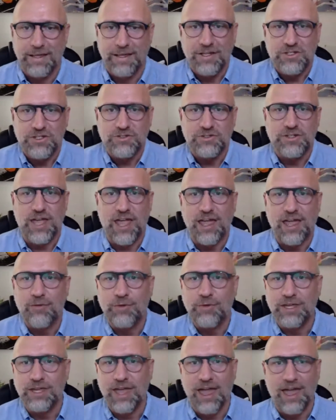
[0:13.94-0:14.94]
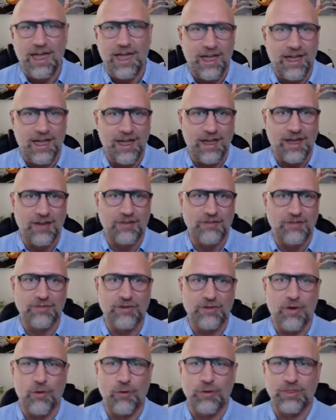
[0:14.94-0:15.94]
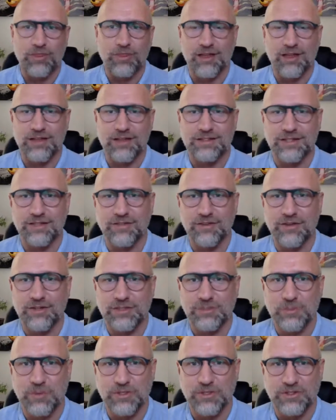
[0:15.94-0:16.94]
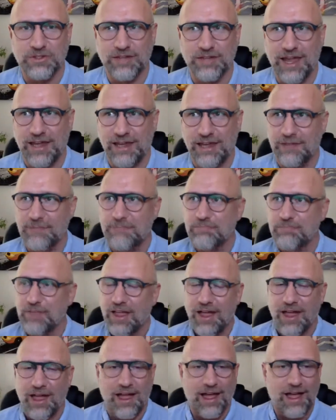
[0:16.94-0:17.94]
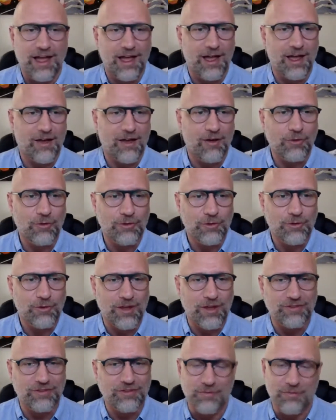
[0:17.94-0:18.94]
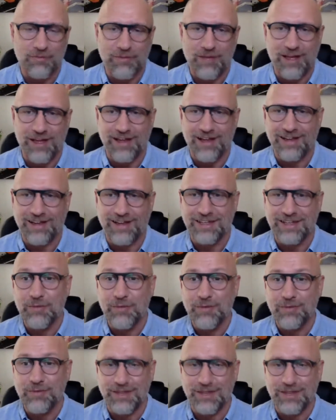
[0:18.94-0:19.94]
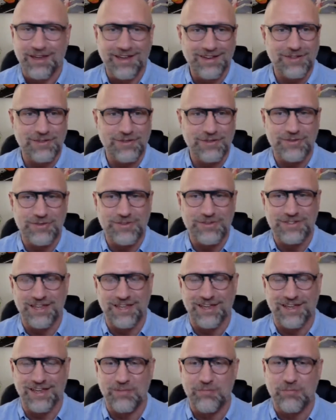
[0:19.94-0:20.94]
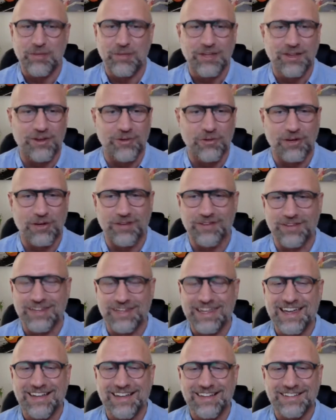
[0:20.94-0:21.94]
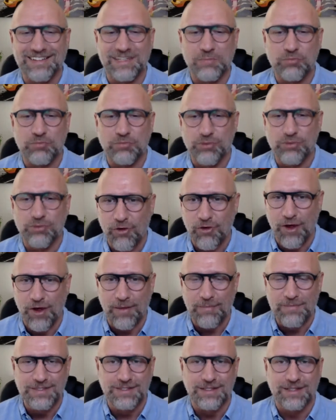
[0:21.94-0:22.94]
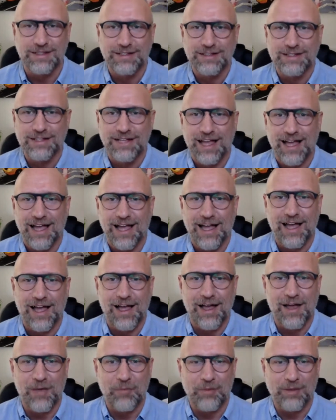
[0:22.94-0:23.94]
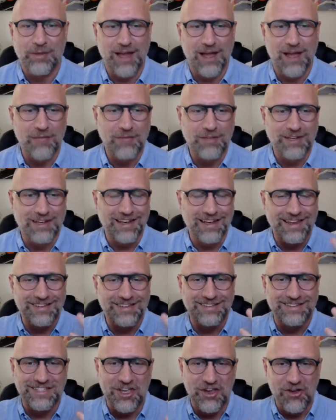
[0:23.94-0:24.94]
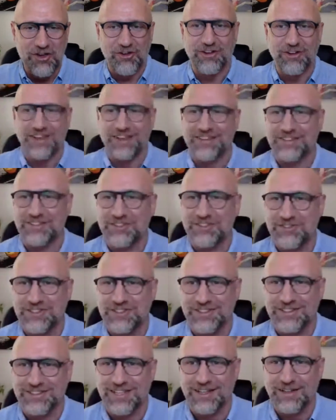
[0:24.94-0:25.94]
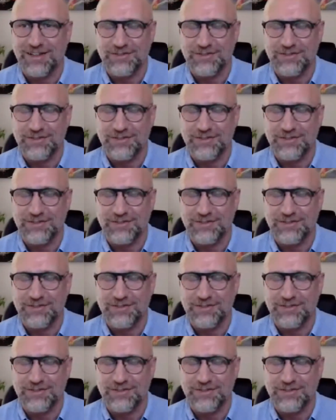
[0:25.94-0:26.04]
Today we have with us a very special lady all the way from Namibia who's been on one of the ELD programs, but I'm going to let her introduce herself.